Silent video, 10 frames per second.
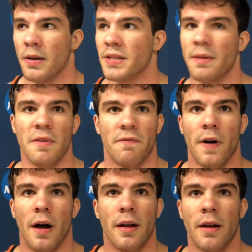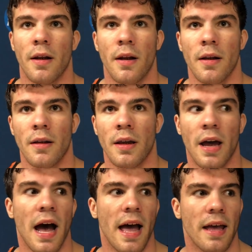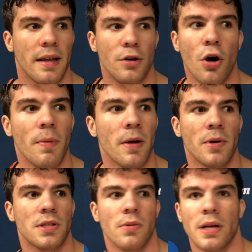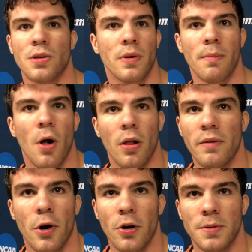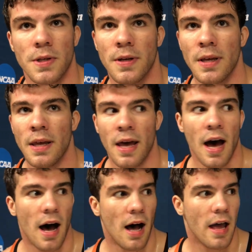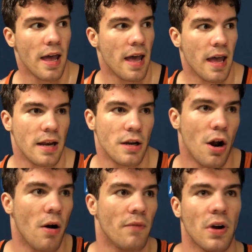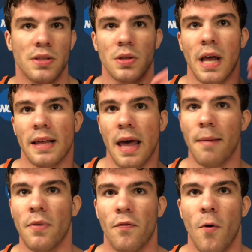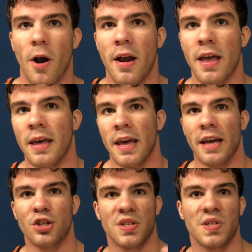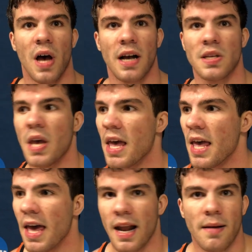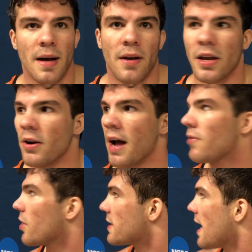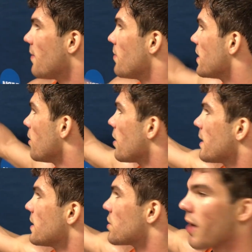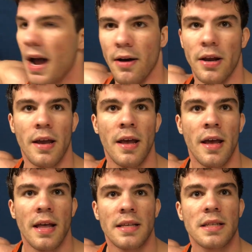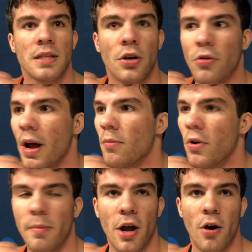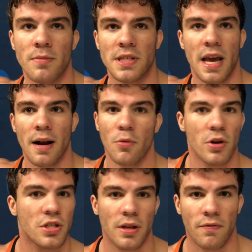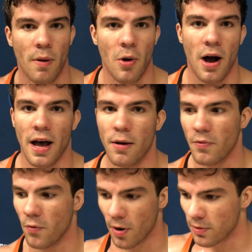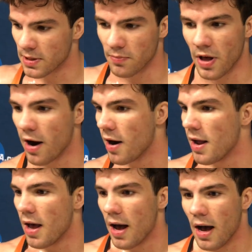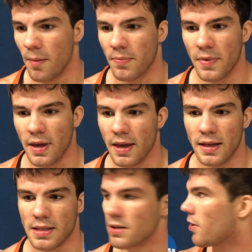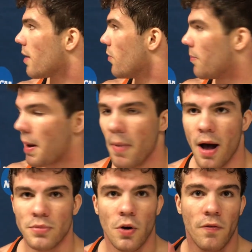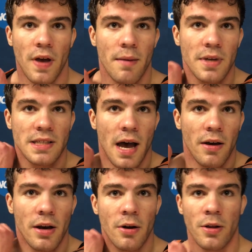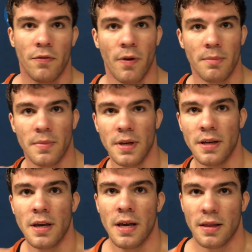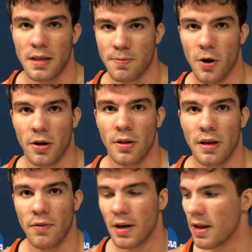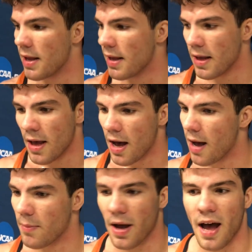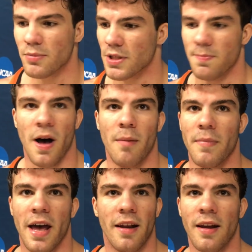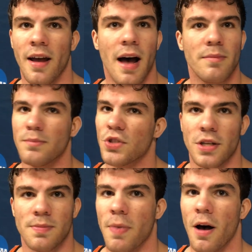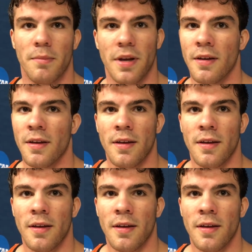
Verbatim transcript: It's going to be fun. Yeah, I, nobody wants to wrestle with a ball of nerves. Uh, and, and, you know, I've wrestled like that before. It just sucks. And I'm out here to have a good time. I mean, look at this crowd. This is incredible. In my home state, I'm originally from Ohio before I went to Blair. Um, it, it's incredible. And my mom's whole family's out here. They're from the, this part of Cleveland. Um, I'm just pumped, man. I'm just pumped.